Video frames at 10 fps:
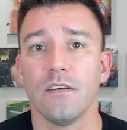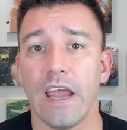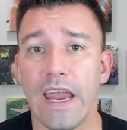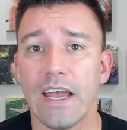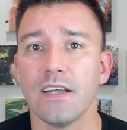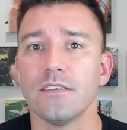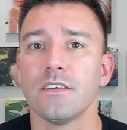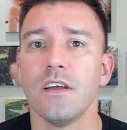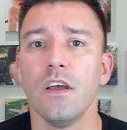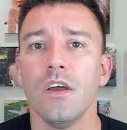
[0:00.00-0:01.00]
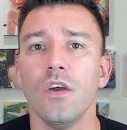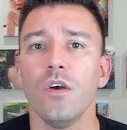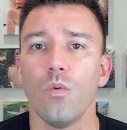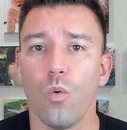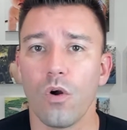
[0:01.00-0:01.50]
and
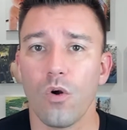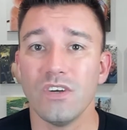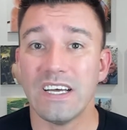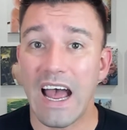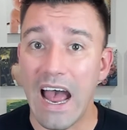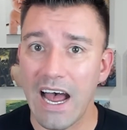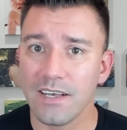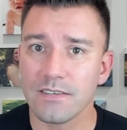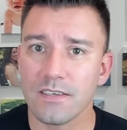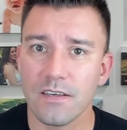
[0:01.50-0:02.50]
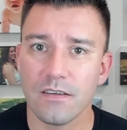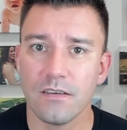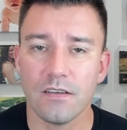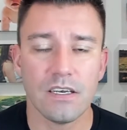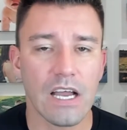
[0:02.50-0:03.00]
we're going to ask
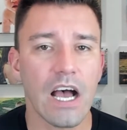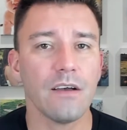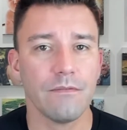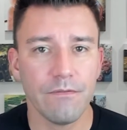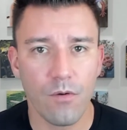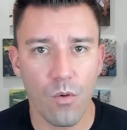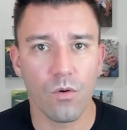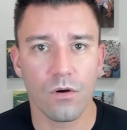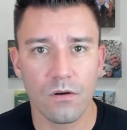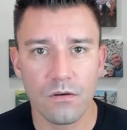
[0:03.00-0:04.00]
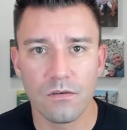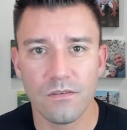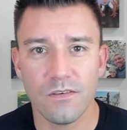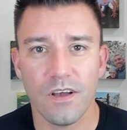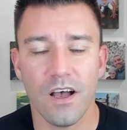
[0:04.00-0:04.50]
not for
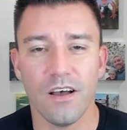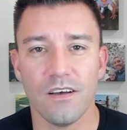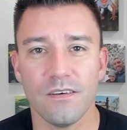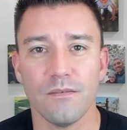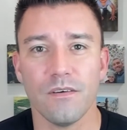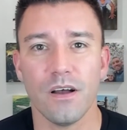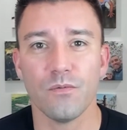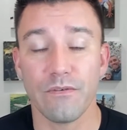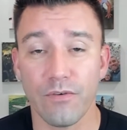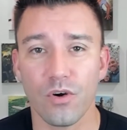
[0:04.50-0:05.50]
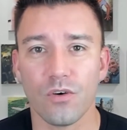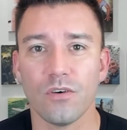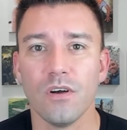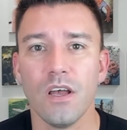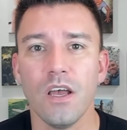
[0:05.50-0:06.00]
a referral,